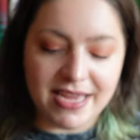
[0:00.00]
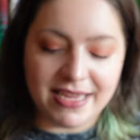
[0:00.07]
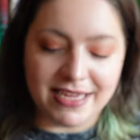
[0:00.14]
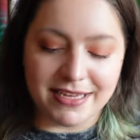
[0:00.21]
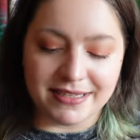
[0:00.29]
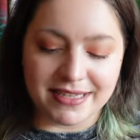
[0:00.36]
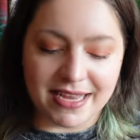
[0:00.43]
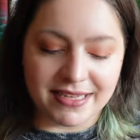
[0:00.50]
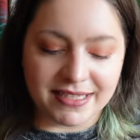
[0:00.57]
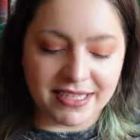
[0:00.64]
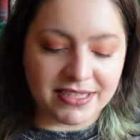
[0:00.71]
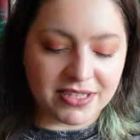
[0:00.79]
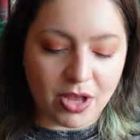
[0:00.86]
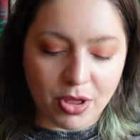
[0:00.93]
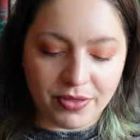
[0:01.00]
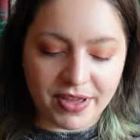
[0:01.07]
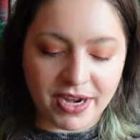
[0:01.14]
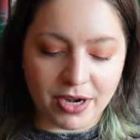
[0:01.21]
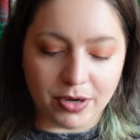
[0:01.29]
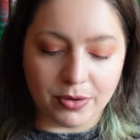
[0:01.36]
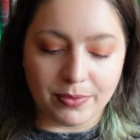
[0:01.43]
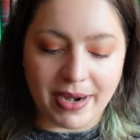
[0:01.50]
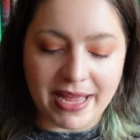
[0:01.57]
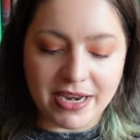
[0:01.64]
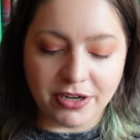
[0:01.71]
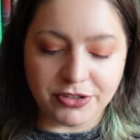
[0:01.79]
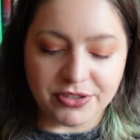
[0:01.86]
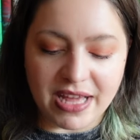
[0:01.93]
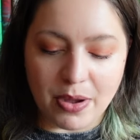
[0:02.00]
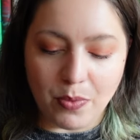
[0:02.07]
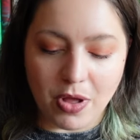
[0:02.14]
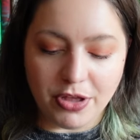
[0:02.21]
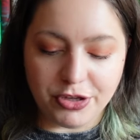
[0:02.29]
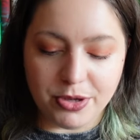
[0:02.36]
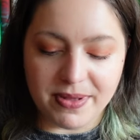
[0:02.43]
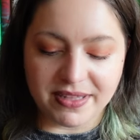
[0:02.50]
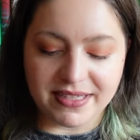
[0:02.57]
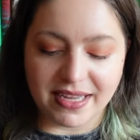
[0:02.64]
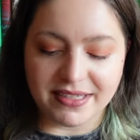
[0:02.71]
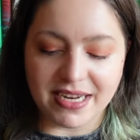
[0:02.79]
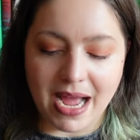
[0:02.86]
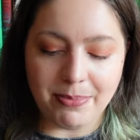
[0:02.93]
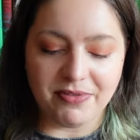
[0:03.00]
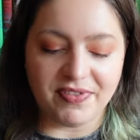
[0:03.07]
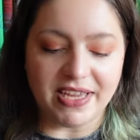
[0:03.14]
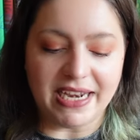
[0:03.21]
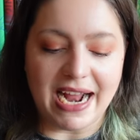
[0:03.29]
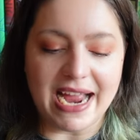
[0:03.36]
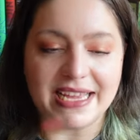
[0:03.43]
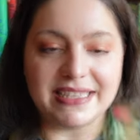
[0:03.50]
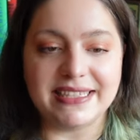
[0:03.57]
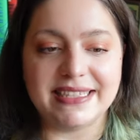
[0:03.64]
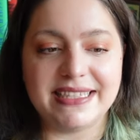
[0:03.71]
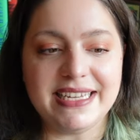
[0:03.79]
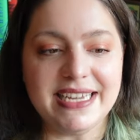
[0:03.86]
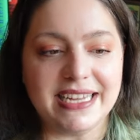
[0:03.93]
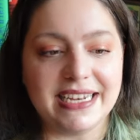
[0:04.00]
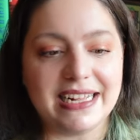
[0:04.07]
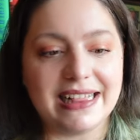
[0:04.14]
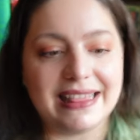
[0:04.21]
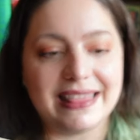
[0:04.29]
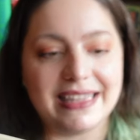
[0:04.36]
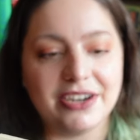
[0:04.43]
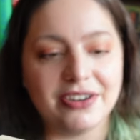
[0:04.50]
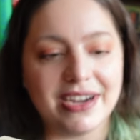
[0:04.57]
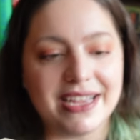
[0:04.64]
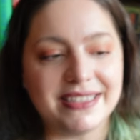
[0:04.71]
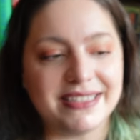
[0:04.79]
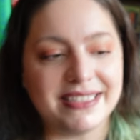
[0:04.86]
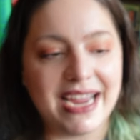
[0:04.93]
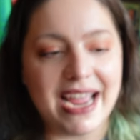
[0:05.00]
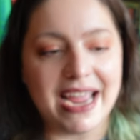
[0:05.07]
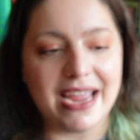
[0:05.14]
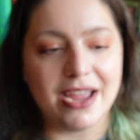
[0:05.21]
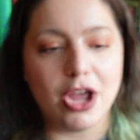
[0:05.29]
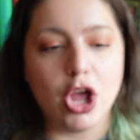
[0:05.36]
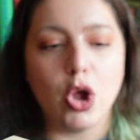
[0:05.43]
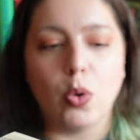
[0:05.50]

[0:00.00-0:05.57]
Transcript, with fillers: He says, it's all there, right under that wall you built on top of it. I can see it, clear as day.